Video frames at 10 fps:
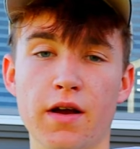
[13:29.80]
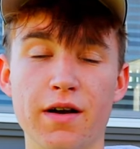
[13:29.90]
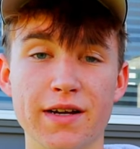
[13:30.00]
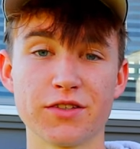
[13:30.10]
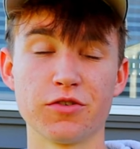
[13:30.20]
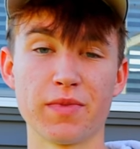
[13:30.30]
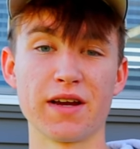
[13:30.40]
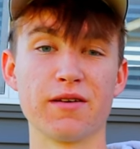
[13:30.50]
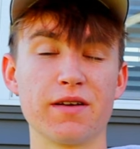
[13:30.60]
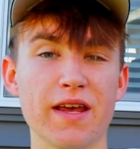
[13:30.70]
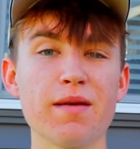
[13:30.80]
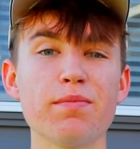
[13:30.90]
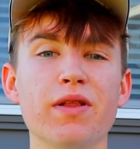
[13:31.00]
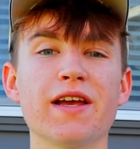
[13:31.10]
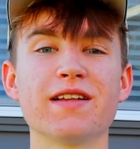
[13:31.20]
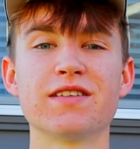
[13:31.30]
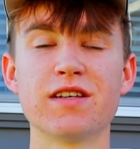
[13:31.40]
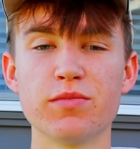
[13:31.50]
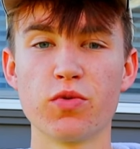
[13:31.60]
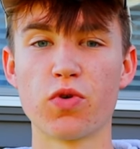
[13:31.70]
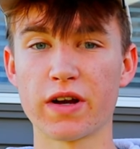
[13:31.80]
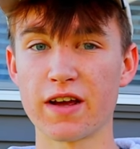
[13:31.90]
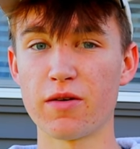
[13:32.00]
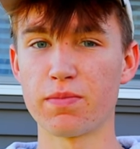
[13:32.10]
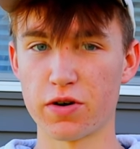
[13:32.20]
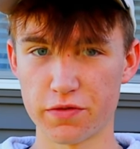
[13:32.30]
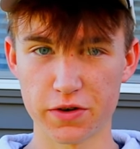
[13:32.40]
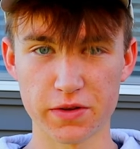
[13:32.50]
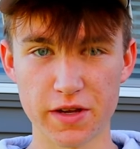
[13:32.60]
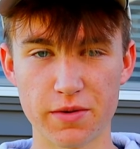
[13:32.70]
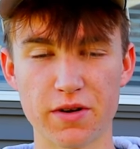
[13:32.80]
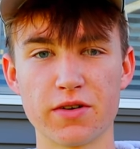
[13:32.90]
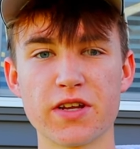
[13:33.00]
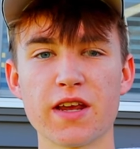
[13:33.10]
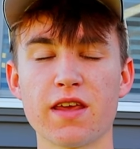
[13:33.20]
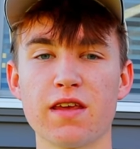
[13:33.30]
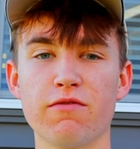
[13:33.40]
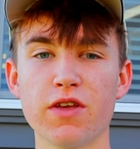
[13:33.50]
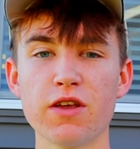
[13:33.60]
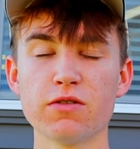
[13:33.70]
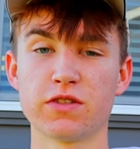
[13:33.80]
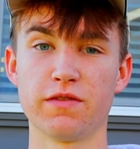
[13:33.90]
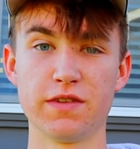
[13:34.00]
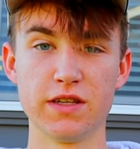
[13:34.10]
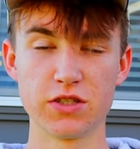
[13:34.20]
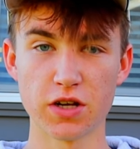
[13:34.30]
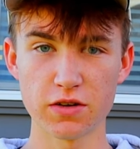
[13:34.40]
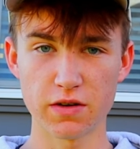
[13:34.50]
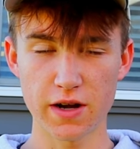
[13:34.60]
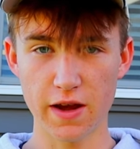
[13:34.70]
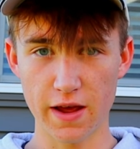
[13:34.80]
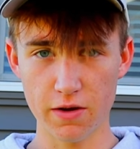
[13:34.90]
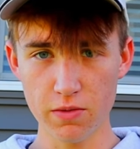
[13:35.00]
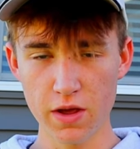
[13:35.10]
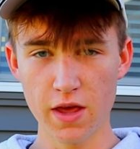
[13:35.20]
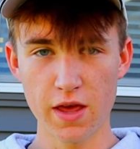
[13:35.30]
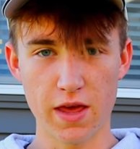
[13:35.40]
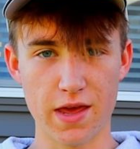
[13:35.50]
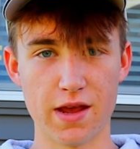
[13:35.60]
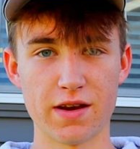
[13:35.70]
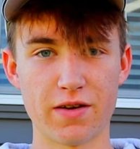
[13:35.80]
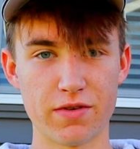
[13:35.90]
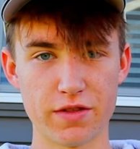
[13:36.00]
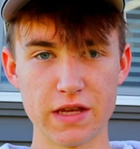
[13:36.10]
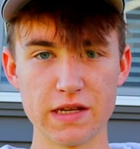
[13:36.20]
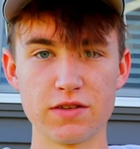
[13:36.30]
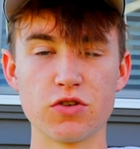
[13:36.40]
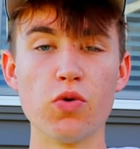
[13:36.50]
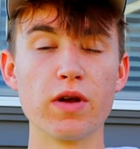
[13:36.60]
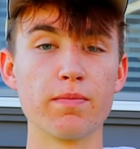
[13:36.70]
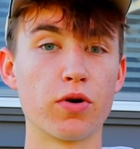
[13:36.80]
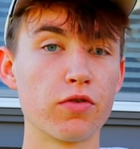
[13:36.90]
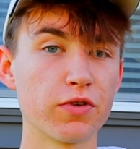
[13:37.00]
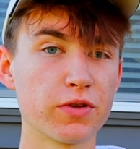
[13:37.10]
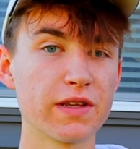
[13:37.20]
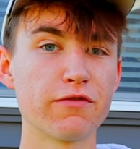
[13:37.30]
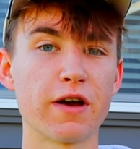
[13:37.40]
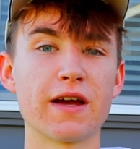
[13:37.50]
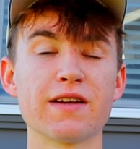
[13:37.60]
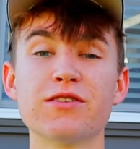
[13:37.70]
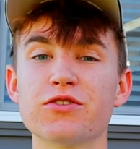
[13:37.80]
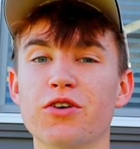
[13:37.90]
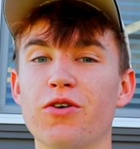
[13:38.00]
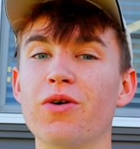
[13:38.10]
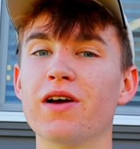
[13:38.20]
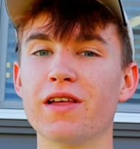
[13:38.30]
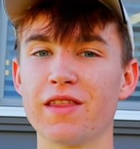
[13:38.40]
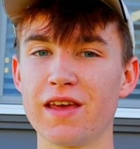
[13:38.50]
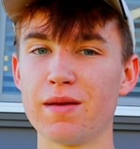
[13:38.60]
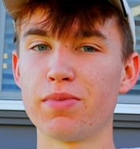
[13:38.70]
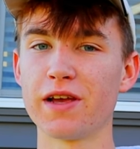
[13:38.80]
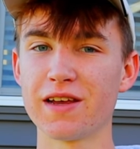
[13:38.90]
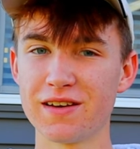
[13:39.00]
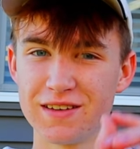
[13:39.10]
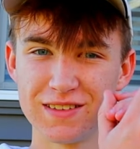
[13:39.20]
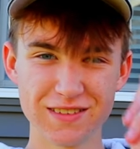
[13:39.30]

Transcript: Alright, so my game plan seemed to work out perfectly. We were taking videos of the sun right now, and everything is going perfectly fine, so the game plan